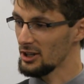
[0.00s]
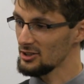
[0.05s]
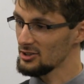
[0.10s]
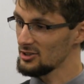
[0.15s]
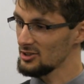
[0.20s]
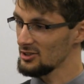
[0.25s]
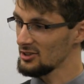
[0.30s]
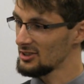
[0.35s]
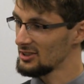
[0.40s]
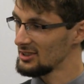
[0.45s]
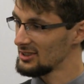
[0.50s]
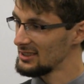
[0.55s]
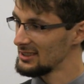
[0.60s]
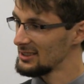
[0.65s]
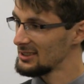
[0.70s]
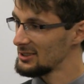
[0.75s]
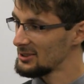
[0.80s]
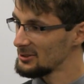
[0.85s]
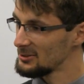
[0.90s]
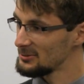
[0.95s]
That classic
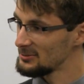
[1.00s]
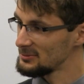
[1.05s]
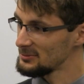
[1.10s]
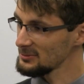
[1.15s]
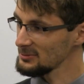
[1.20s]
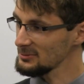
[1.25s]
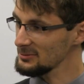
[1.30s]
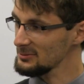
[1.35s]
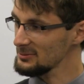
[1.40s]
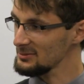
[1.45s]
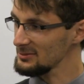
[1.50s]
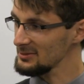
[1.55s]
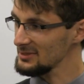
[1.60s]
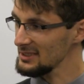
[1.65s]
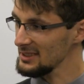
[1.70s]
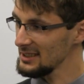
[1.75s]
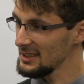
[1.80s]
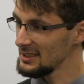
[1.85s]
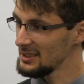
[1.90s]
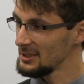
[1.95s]
Pokemon, I
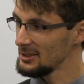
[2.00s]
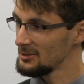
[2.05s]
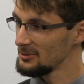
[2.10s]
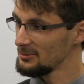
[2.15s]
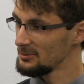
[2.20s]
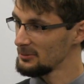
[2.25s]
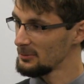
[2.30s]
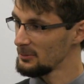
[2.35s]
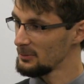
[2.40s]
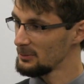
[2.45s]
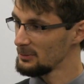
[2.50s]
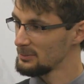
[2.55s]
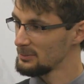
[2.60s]
guess Pokemon didn't invent that